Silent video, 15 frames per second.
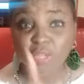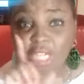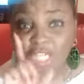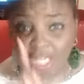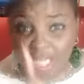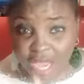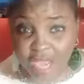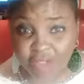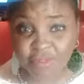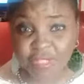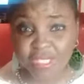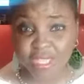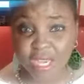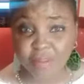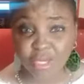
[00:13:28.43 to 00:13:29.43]
Love
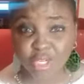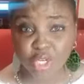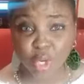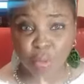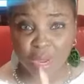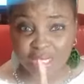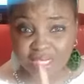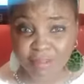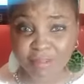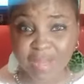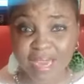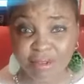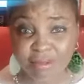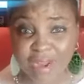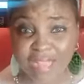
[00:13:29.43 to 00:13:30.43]
is coming your way.
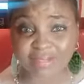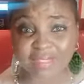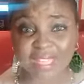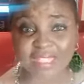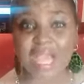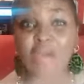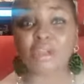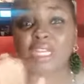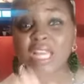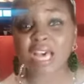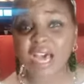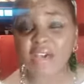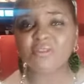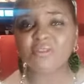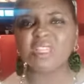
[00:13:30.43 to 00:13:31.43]
Somebody write that down.
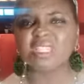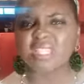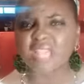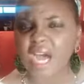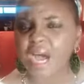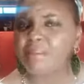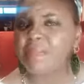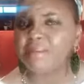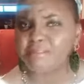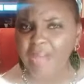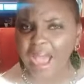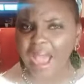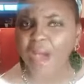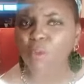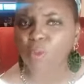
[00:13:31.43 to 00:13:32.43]
Love is coming
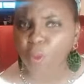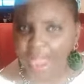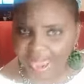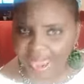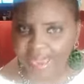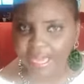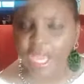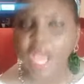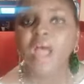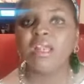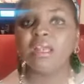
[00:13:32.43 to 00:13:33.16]
my way.